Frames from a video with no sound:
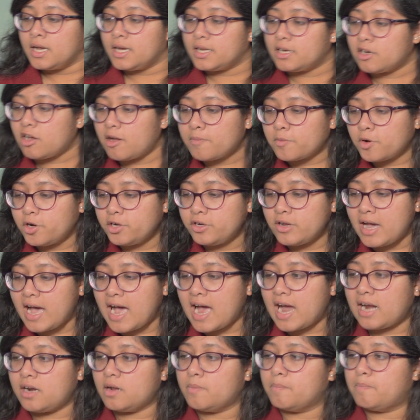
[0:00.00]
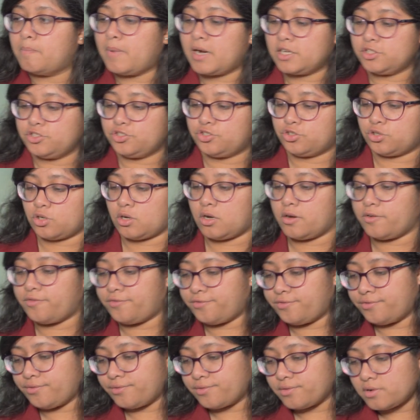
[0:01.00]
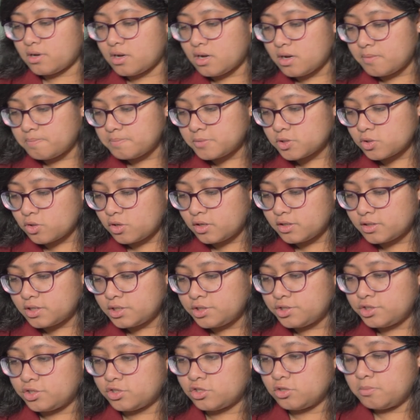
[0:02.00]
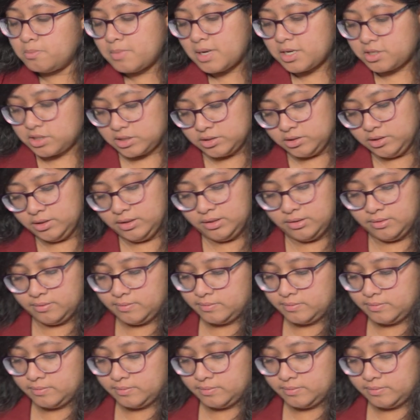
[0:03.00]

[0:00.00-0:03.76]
Now I'm going to add a bunch of salt just to measure